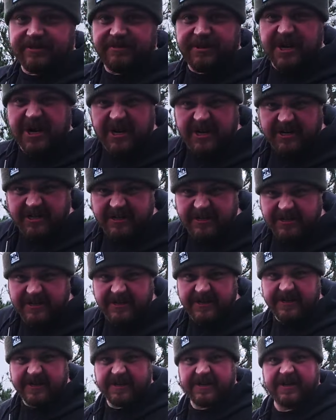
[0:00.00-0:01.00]
some ducks.
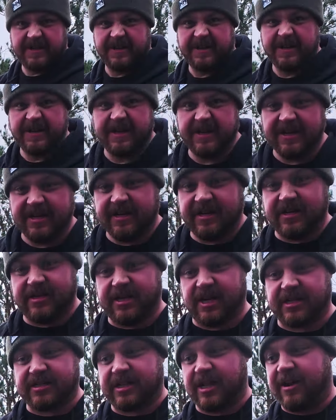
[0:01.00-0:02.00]

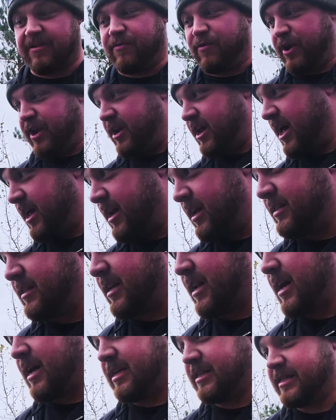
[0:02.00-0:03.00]
Ducks love wind. It is a
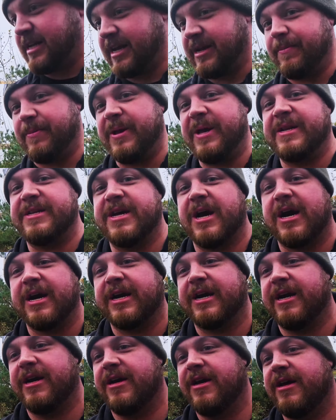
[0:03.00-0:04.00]
nice day to be a duck.
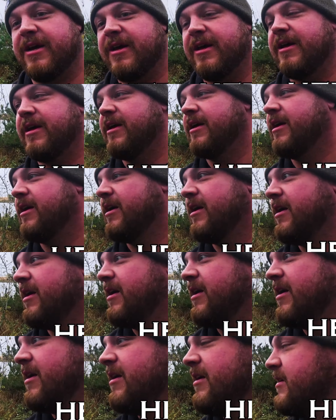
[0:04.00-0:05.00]

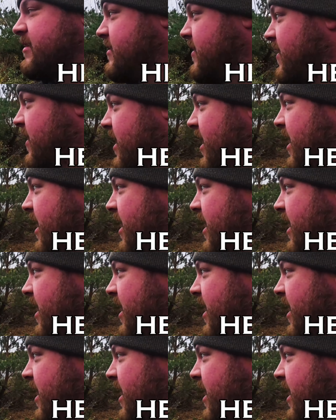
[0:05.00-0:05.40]
So